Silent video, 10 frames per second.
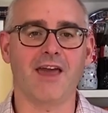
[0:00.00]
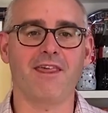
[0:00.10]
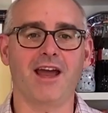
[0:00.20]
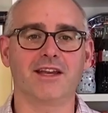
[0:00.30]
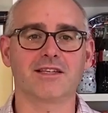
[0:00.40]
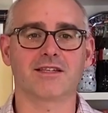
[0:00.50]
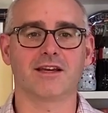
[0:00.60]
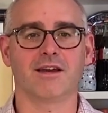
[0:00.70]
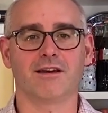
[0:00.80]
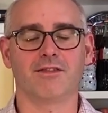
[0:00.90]
and that is
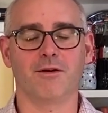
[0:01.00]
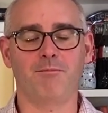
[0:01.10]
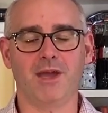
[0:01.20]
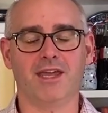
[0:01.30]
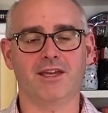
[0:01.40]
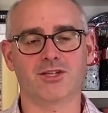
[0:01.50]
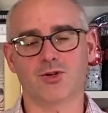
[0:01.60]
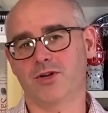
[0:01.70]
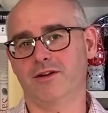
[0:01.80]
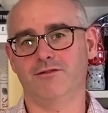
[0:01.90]
the baking
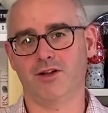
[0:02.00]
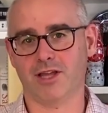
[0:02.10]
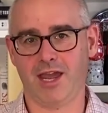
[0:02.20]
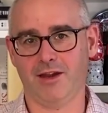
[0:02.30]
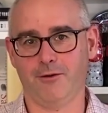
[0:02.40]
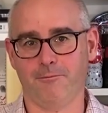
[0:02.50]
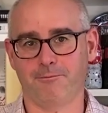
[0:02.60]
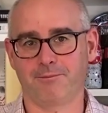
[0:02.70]
soda volcano.